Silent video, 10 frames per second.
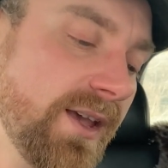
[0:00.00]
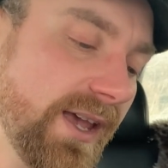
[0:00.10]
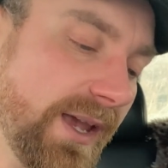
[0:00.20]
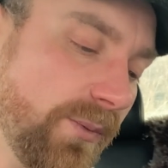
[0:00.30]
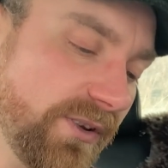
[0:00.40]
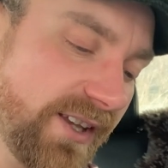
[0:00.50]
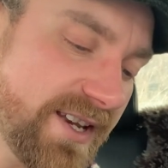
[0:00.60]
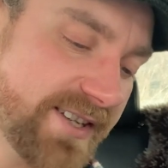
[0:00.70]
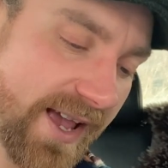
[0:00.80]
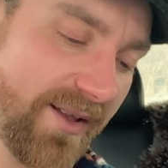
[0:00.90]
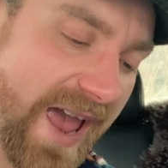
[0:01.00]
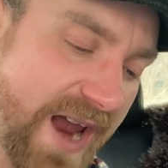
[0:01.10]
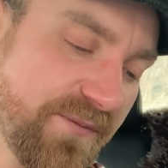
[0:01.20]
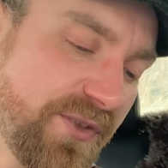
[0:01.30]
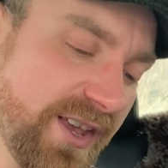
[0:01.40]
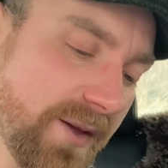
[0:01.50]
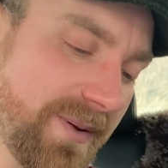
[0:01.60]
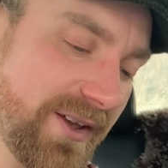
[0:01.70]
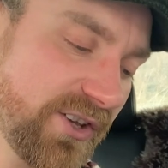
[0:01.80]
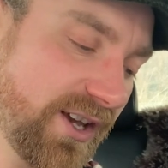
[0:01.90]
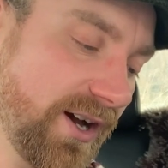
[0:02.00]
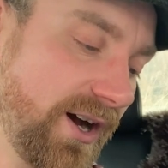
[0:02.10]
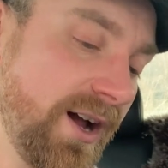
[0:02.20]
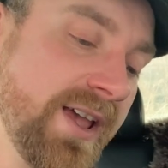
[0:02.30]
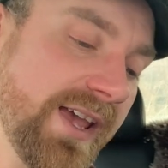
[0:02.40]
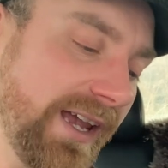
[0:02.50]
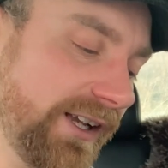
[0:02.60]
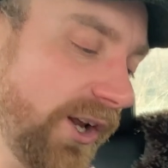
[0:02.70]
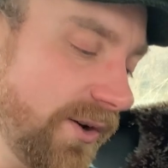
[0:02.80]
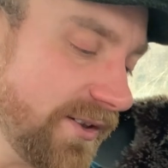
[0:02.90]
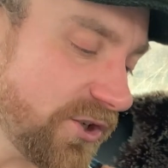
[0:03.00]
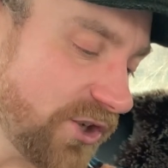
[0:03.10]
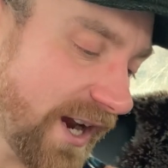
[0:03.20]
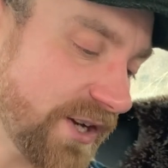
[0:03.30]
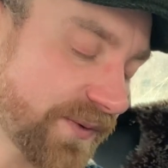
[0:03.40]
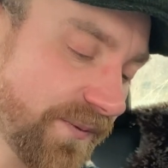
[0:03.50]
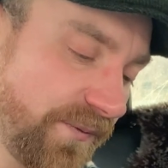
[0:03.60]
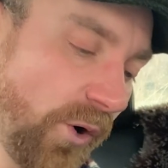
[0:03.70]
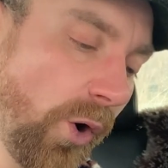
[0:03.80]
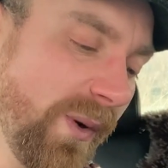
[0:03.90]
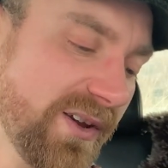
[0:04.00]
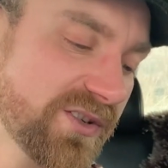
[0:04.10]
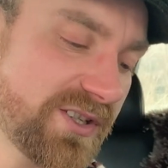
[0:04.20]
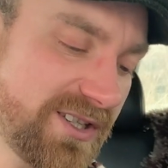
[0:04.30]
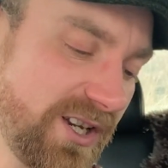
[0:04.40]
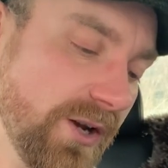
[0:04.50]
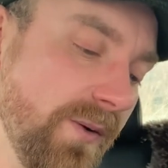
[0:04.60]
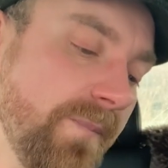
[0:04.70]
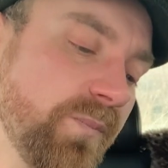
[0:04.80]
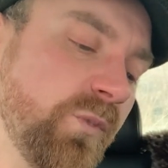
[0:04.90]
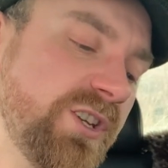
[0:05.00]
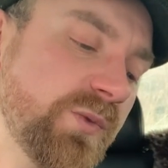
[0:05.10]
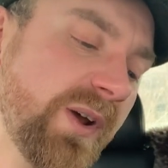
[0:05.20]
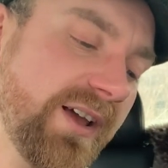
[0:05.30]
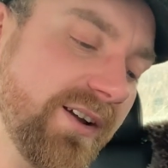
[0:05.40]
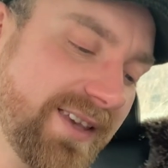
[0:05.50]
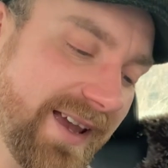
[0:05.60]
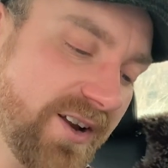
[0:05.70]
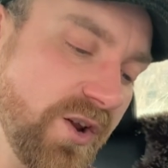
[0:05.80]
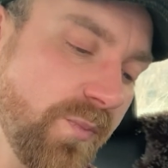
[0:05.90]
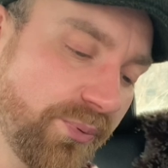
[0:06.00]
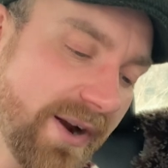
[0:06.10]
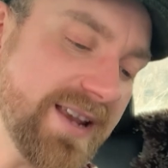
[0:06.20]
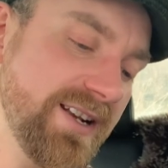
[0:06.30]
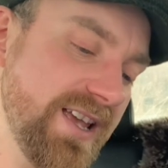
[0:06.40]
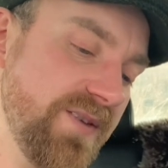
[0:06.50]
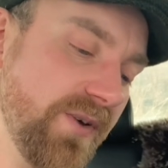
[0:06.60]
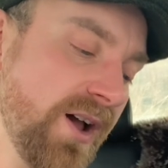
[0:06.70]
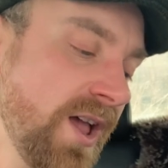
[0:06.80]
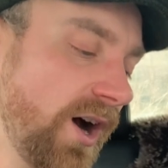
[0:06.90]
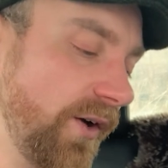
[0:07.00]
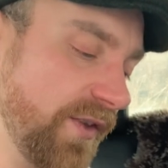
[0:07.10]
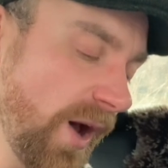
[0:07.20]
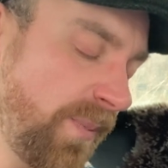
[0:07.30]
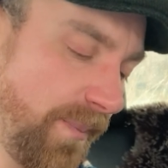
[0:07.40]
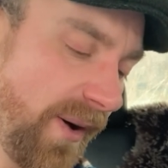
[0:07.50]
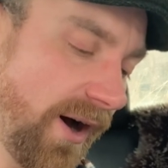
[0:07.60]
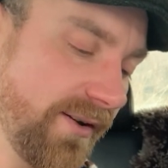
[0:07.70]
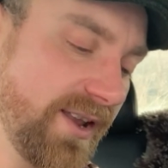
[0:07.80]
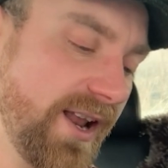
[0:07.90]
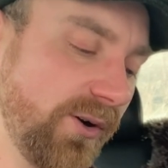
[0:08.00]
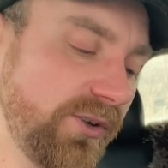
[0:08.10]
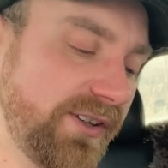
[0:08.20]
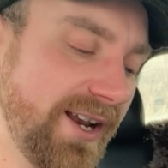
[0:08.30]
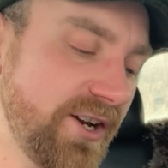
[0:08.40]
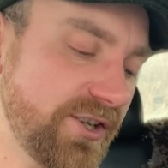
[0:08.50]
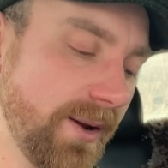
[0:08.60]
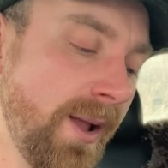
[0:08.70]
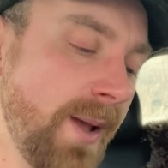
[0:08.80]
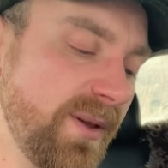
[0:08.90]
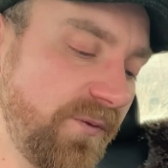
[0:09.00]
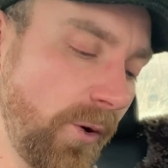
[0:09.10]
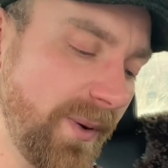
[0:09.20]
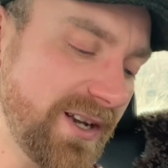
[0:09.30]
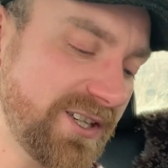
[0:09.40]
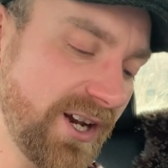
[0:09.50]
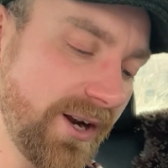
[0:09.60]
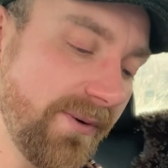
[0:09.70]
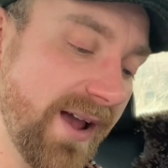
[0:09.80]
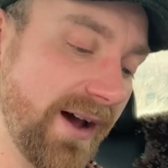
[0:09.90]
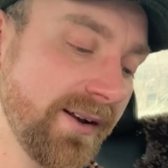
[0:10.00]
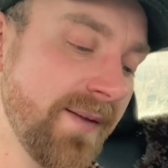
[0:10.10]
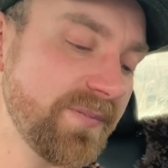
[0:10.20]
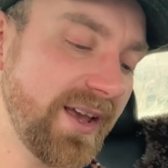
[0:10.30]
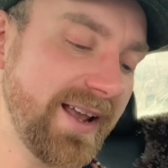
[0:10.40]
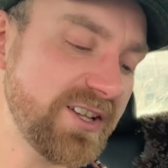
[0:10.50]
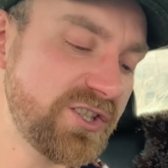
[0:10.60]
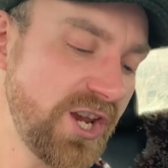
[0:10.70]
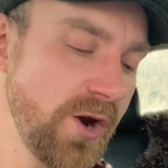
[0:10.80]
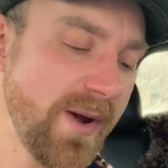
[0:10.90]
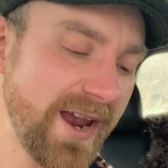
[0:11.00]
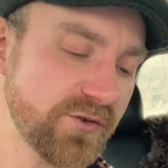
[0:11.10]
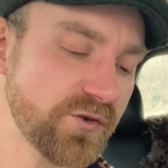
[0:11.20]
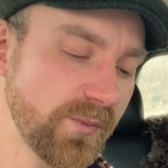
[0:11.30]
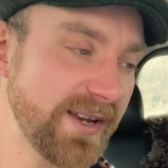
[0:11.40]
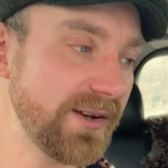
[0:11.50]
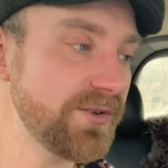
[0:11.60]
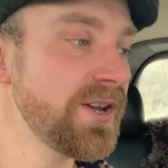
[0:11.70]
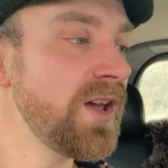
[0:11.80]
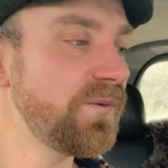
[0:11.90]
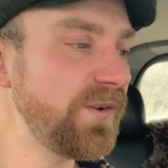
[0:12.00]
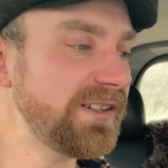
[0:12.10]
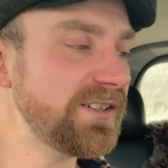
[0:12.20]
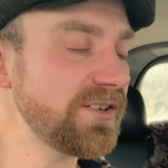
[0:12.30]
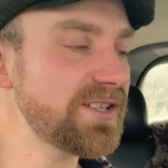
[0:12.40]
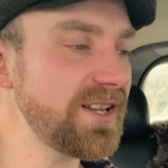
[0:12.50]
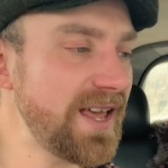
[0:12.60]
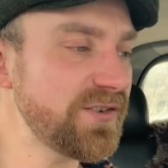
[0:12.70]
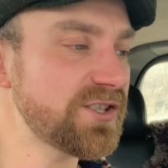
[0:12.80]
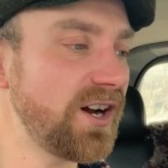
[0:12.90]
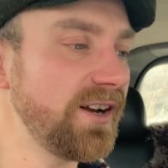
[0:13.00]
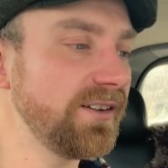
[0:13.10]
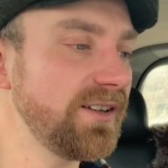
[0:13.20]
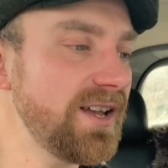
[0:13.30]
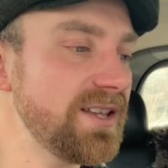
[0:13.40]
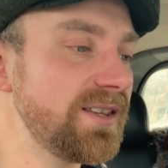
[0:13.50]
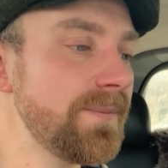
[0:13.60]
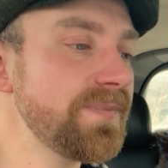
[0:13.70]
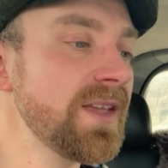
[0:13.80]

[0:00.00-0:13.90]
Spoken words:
It will detail everything about the car, including the change from 4 wheels to 2, which is when I would get a new brake lever on the upper bar at the local dealership before being turned around and had 2 extra wheels fitted onto the left side underneath.